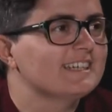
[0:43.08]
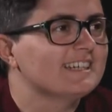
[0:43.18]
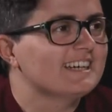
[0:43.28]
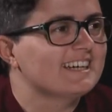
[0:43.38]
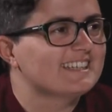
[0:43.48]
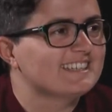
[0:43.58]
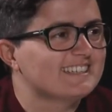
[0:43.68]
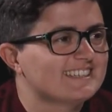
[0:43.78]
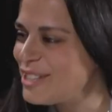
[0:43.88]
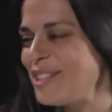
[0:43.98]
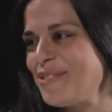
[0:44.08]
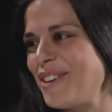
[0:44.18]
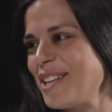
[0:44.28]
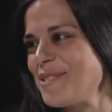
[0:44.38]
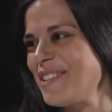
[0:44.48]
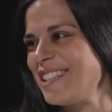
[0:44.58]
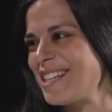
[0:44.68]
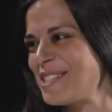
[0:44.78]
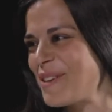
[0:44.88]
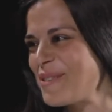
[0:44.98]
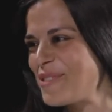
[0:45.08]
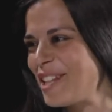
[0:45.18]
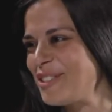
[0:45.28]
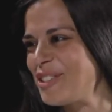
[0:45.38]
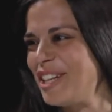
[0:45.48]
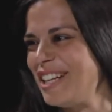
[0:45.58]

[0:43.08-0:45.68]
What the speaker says: Thank you for the invite, Mina. It's my pleasure.